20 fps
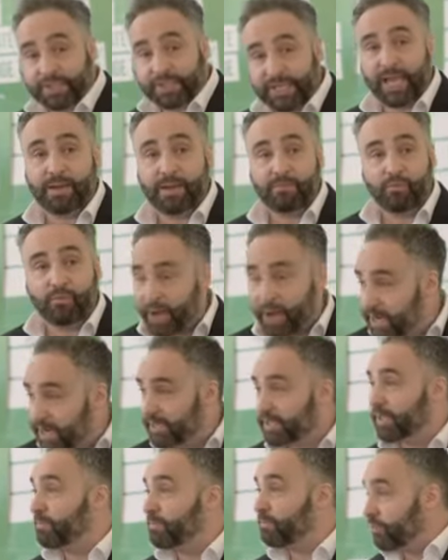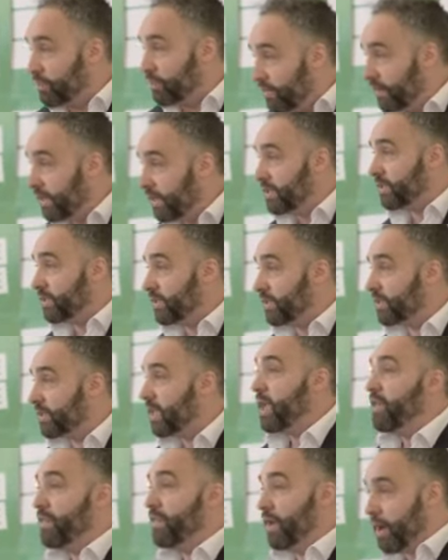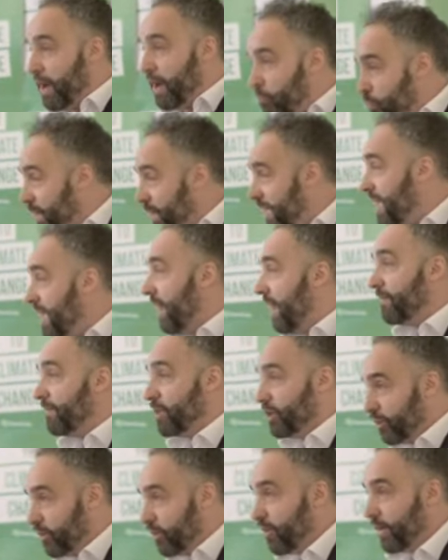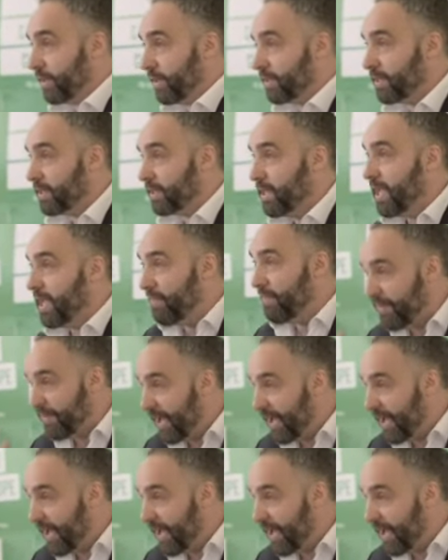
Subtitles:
opposed austerity. We've always celebrated freedom of